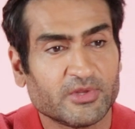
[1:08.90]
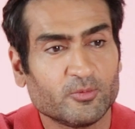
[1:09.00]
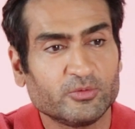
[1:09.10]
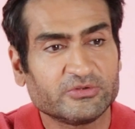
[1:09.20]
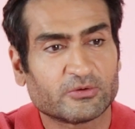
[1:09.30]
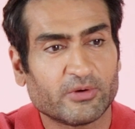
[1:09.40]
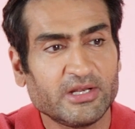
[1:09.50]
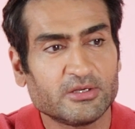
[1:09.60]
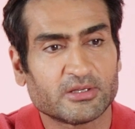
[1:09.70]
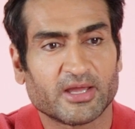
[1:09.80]
It was
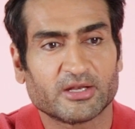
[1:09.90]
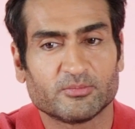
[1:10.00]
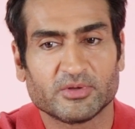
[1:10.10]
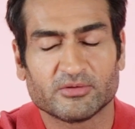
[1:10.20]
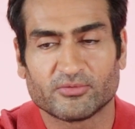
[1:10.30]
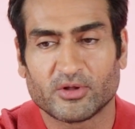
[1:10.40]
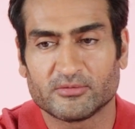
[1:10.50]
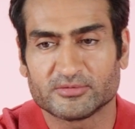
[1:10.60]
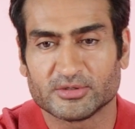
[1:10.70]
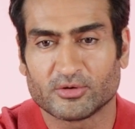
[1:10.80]
great to get to be
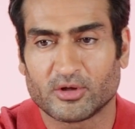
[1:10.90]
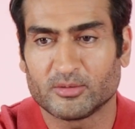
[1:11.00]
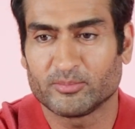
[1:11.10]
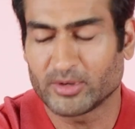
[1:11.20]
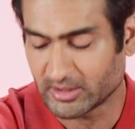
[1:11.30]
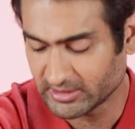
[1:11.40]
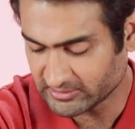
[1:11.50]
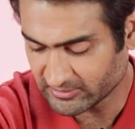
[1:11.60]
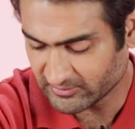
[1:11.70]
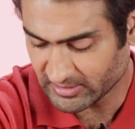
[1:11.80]
involved in all
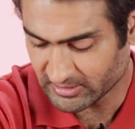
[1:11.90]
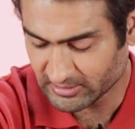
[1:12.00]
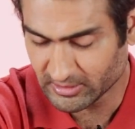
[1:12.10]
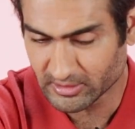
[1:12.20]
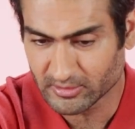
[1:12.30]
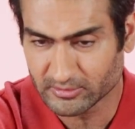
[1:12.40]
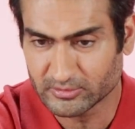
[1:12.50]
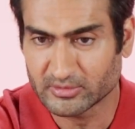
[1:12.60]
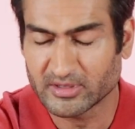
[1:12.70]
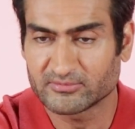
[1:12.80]
parts of it, you know,
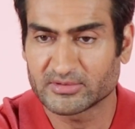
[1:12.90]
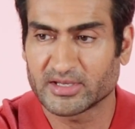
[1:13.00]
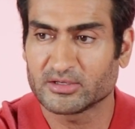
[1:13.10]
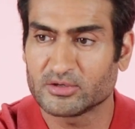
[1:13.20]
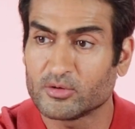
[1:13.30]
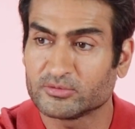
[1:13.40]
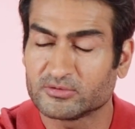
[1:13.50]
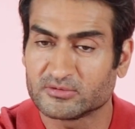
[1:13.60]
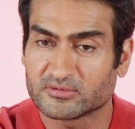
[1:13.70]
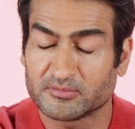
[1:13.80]
to give like notes
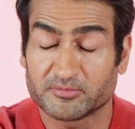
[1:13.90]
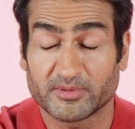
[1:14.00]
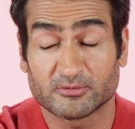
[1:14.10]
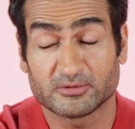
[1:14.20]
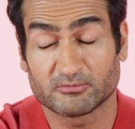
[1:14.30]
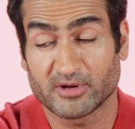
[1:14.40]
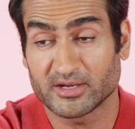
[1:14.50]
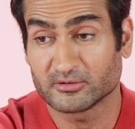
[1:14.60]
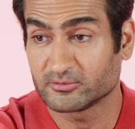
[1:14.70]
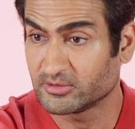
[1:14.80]
and scripts. By the way, the
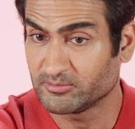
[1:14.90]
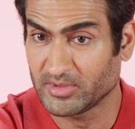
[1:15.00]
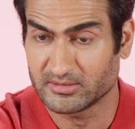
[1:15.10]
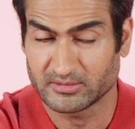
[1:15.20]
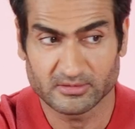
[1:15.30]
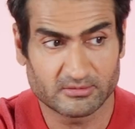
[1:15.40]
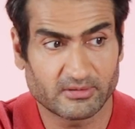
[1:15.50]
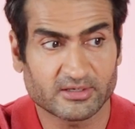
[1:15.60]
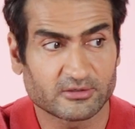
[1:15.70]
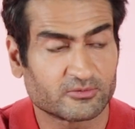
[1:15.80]
writers were amazing, the
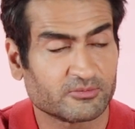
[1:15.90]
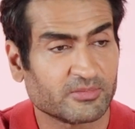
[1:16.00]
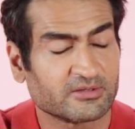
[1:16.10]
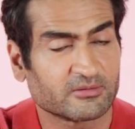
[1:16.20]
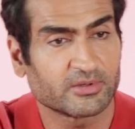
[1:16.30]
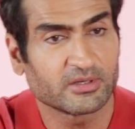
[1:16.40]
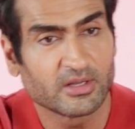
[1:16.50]
directors were amazing, but